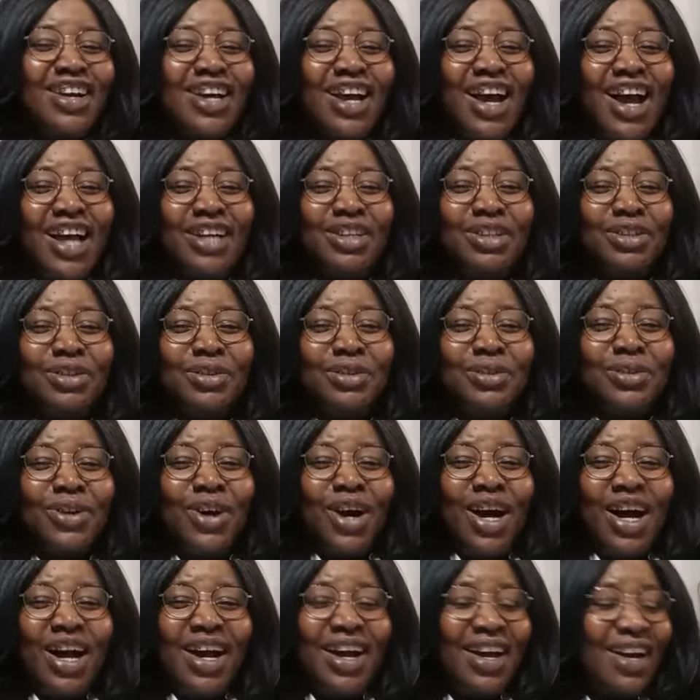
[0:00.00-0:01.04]
Are you
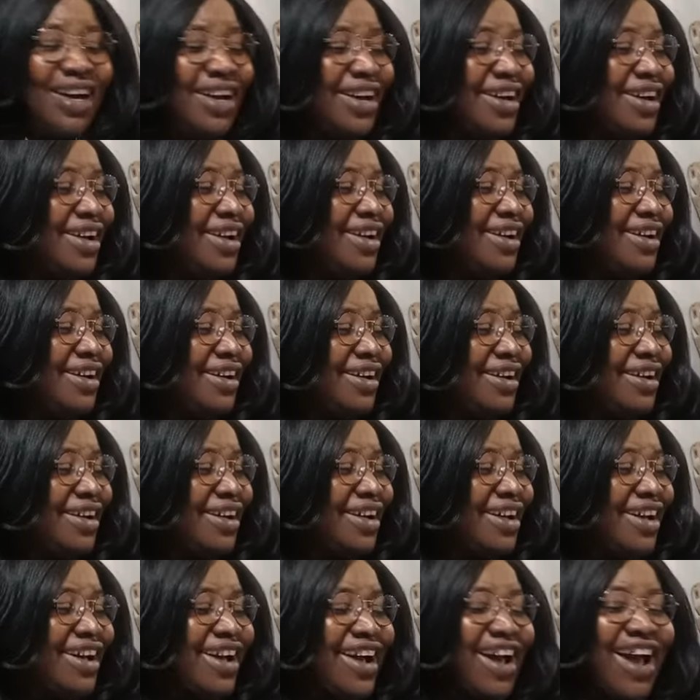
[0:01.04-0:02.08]
sure?
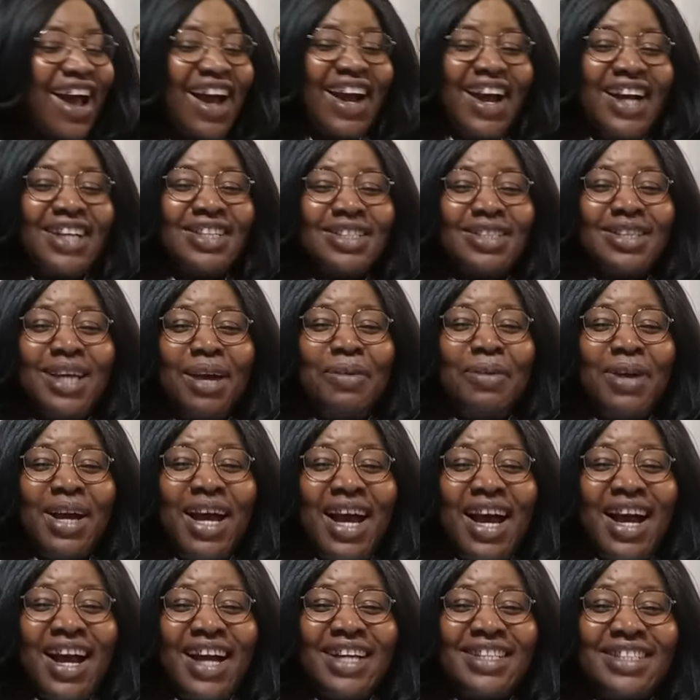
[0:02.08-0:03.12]
I can start
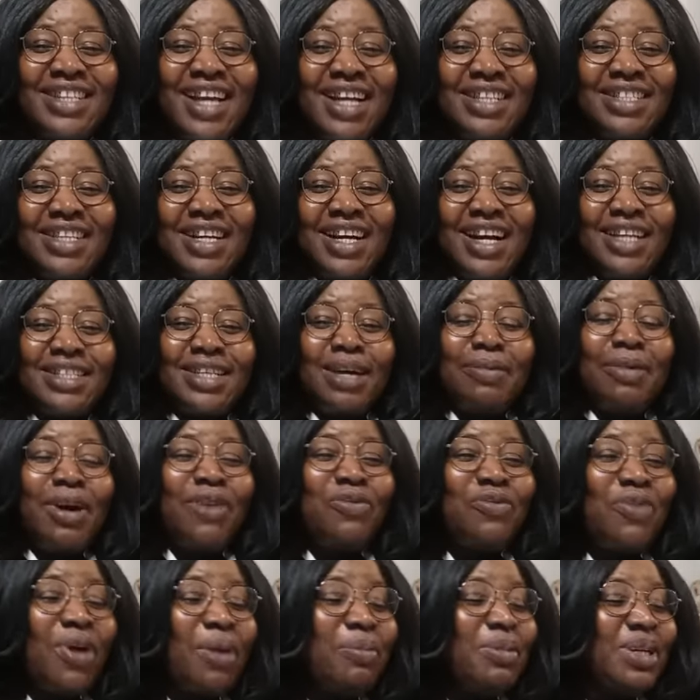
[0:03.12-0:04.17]
a cassava
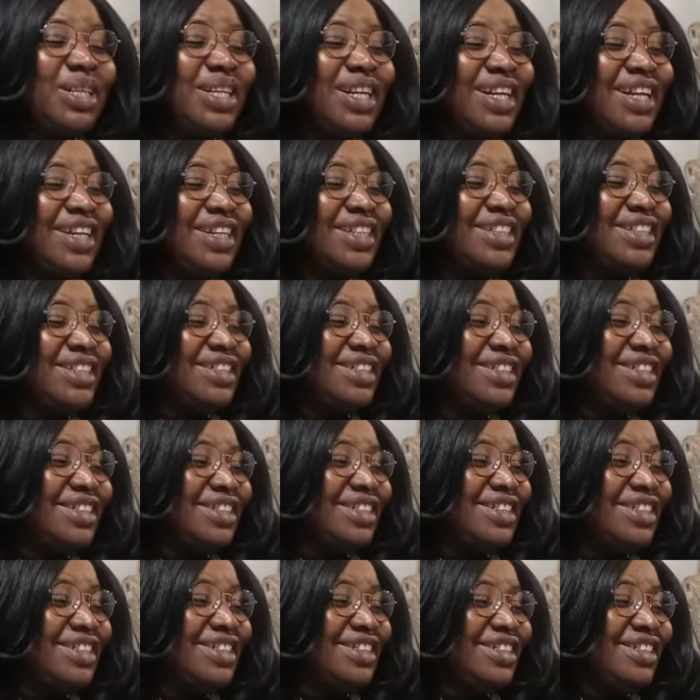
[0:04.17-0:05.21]
farm
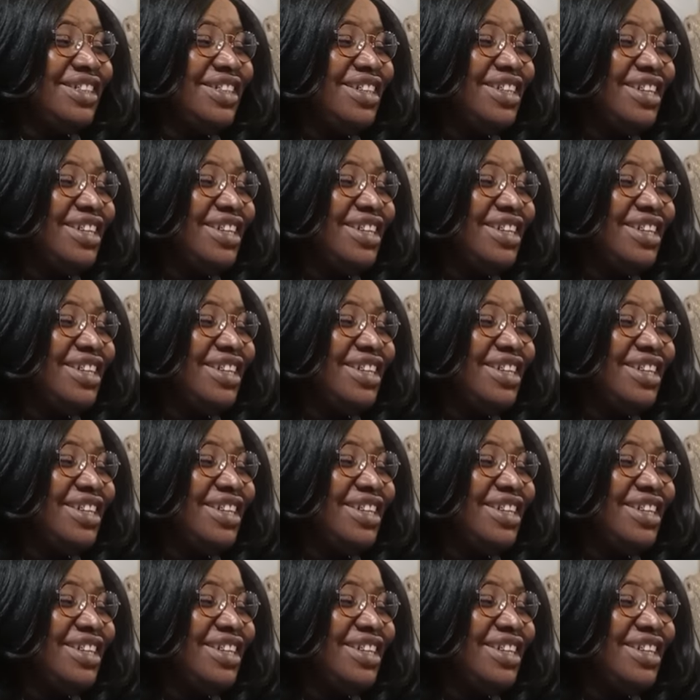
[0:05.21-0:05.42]
in